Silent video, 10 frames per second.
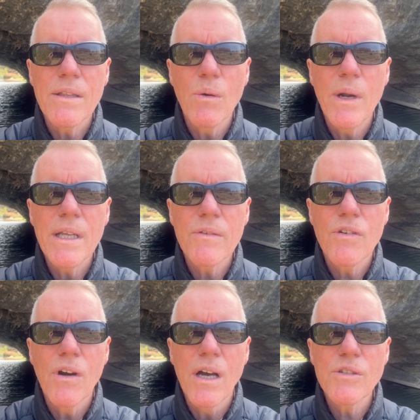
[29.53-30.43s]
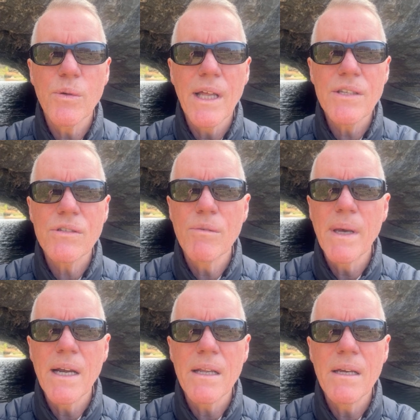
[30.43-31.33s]
the wedding of Christ with us,
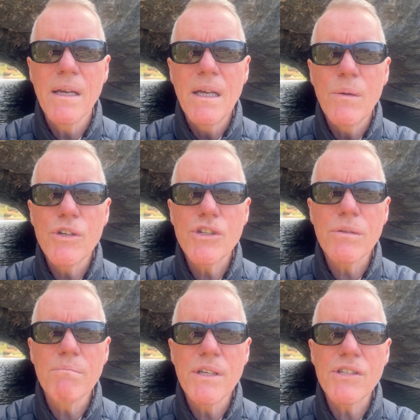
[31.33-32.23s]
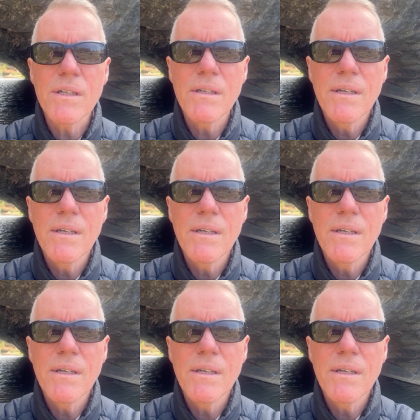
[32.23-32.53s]
humanity. We shouldn't miss it.